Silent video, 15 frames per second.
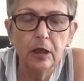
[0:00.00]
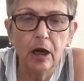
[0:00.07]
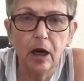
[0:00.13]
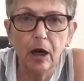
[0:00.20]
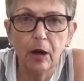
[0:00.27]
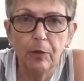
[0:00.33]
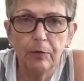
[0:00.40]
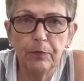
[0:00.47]

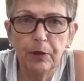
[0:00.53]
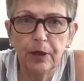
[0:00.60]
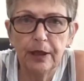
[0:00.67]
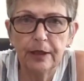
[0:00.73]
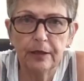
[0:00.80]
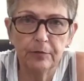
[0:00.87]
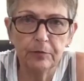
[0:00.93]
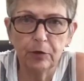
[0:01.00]

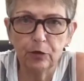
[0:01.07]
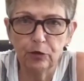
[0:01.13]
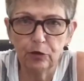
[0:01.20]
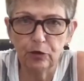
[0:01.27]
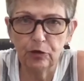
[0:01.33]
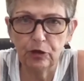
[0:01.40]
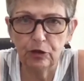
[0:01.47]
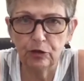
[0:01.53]
But most
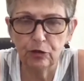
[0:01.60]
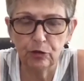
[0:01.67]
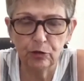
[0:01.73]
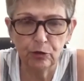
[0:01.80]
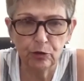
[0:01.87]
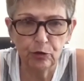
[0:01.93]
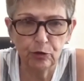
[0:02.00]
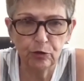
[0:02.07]
of those
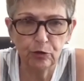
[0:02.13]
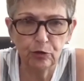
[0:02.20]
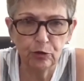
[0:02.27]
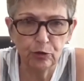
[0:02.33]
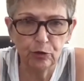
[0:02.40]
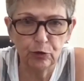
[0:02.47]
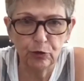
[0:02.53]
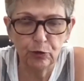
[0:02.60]
issues are due
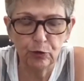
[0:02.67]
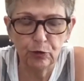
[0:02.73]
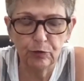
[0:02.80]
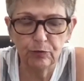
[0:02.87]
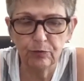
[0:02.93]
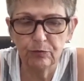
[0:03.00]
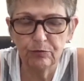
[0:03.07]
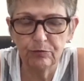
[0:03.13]

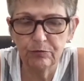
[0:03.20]
to